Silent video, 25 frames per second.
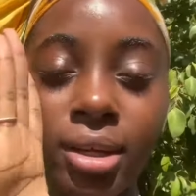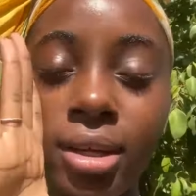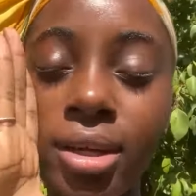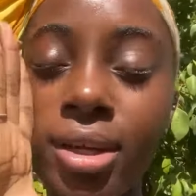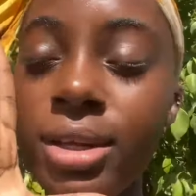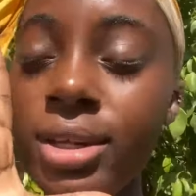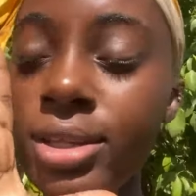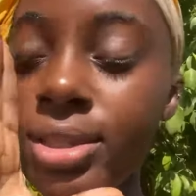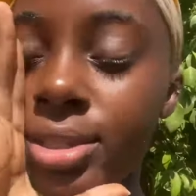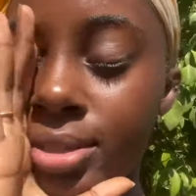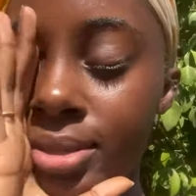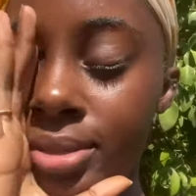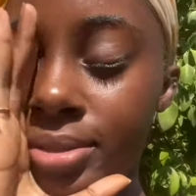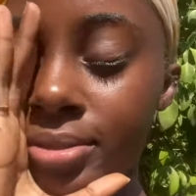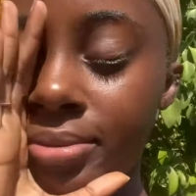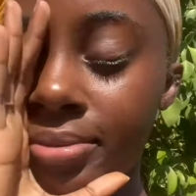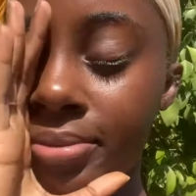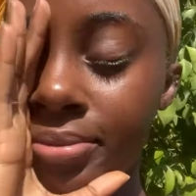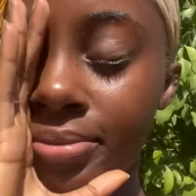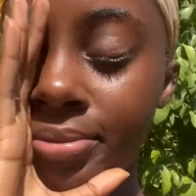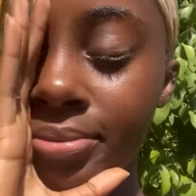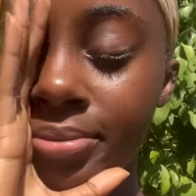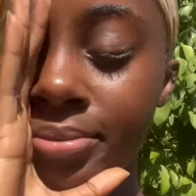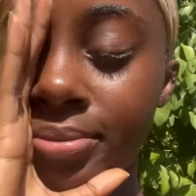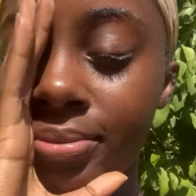Listen,
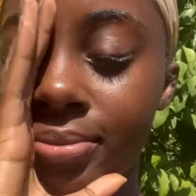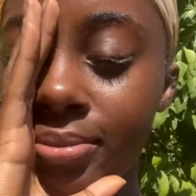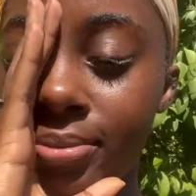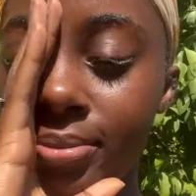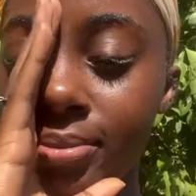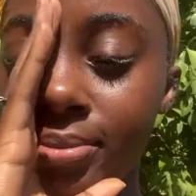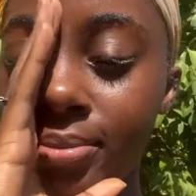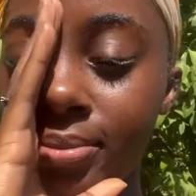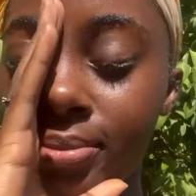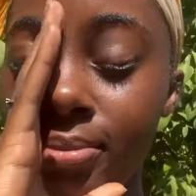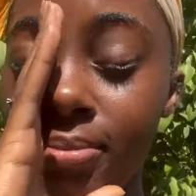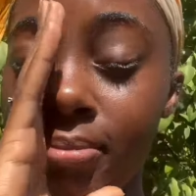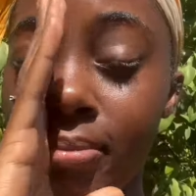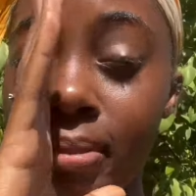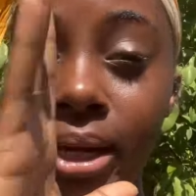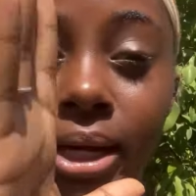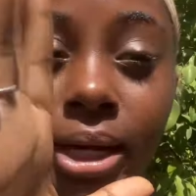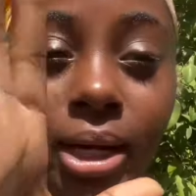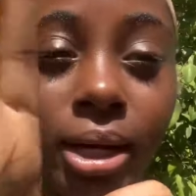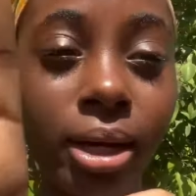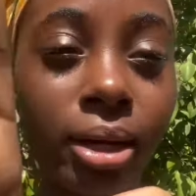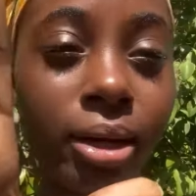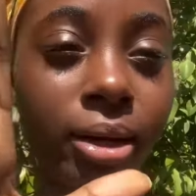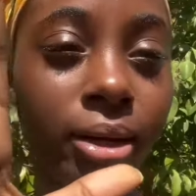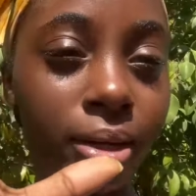
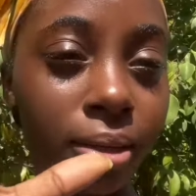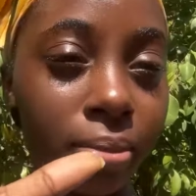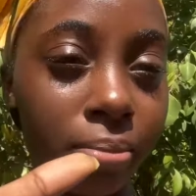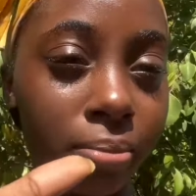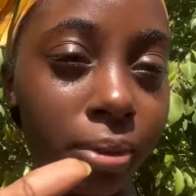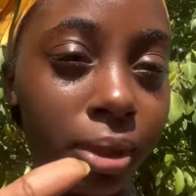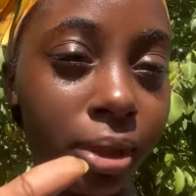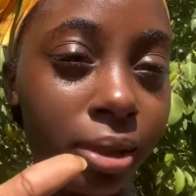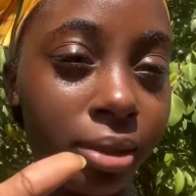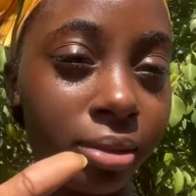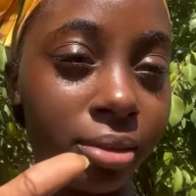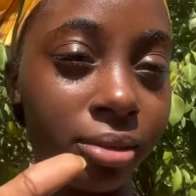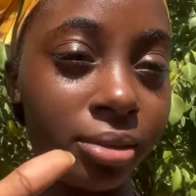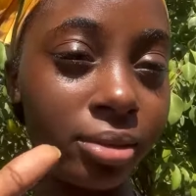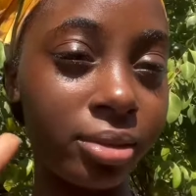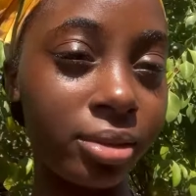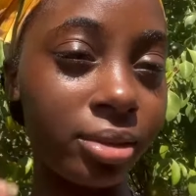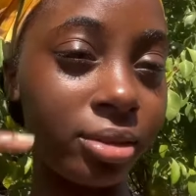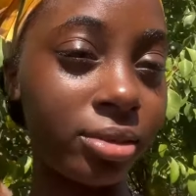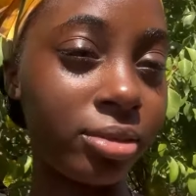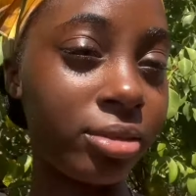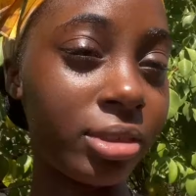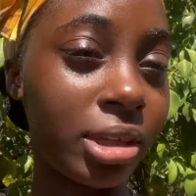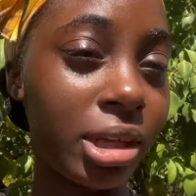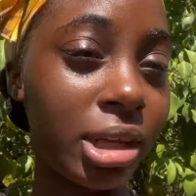it hurt me.
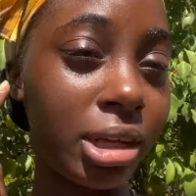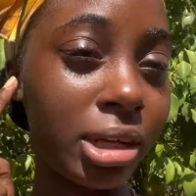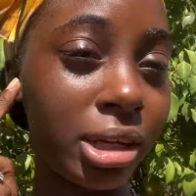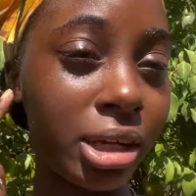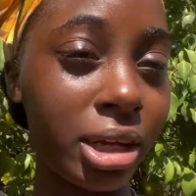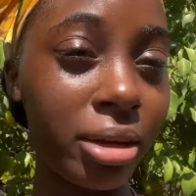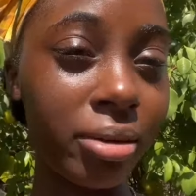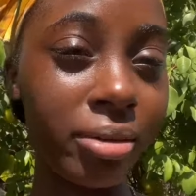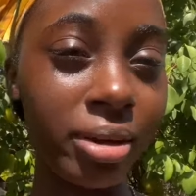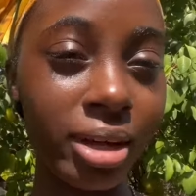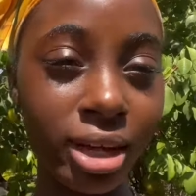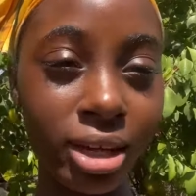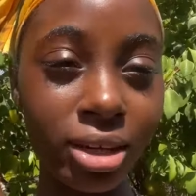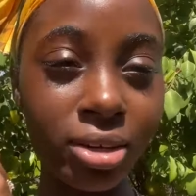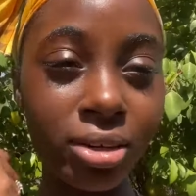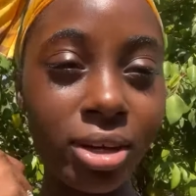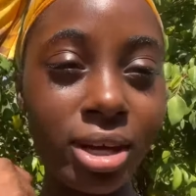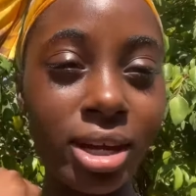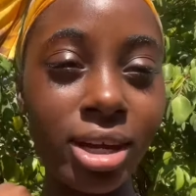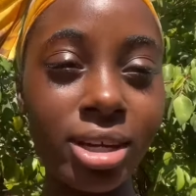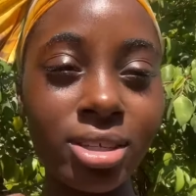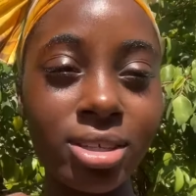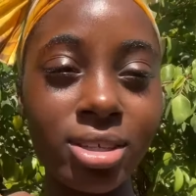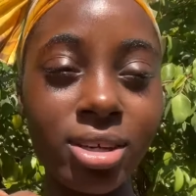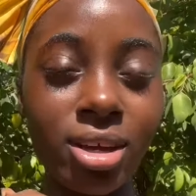The clip that you
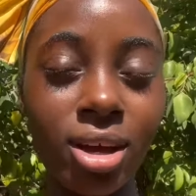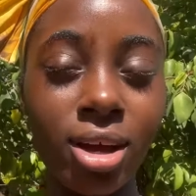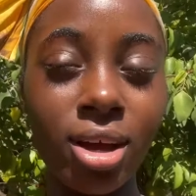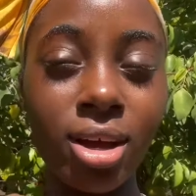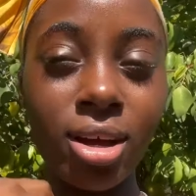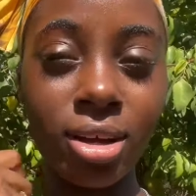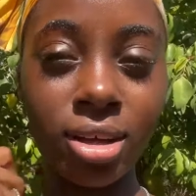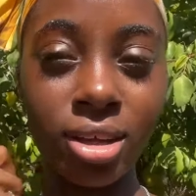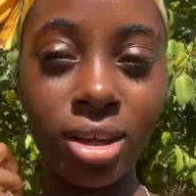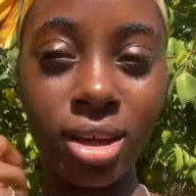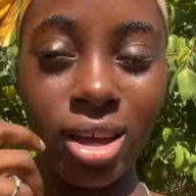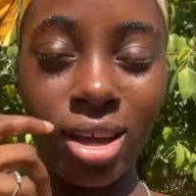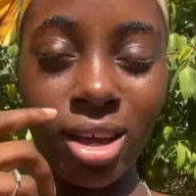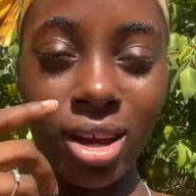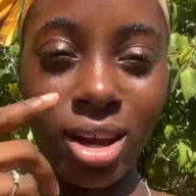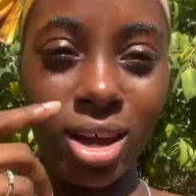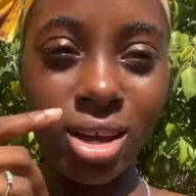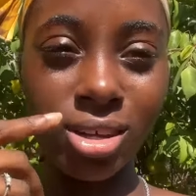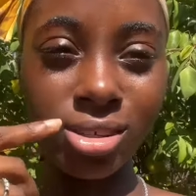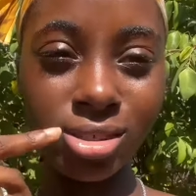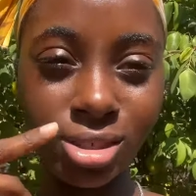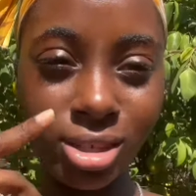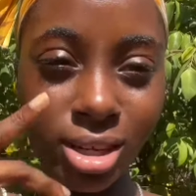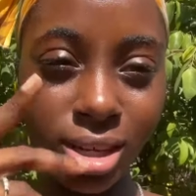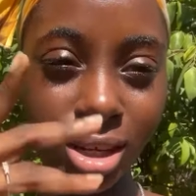guys saw, yeah,
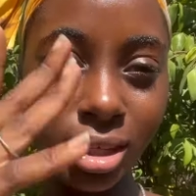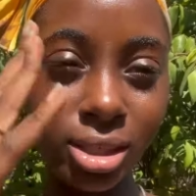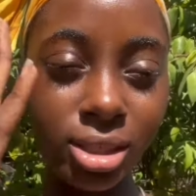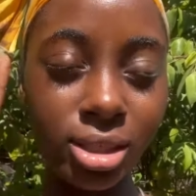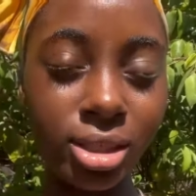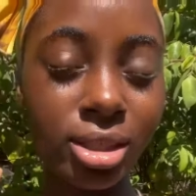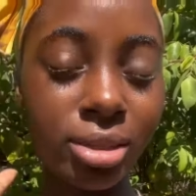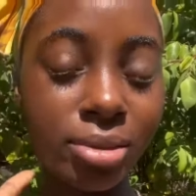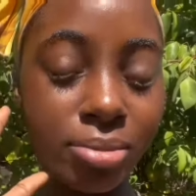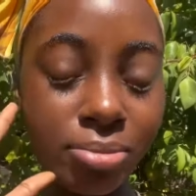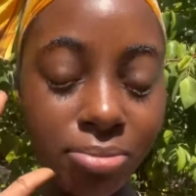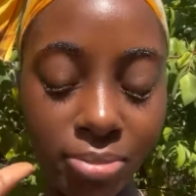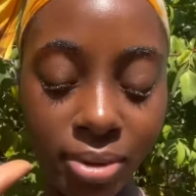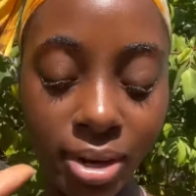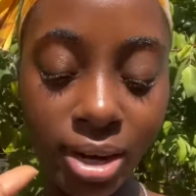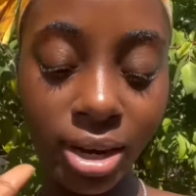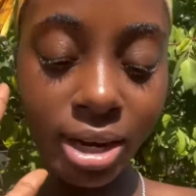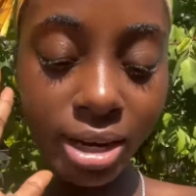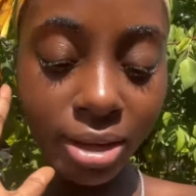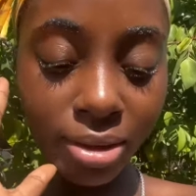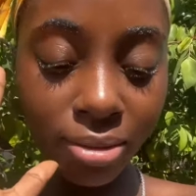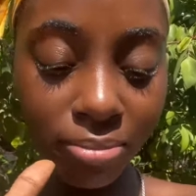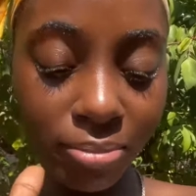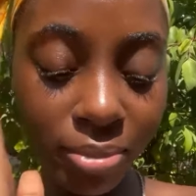last night, barely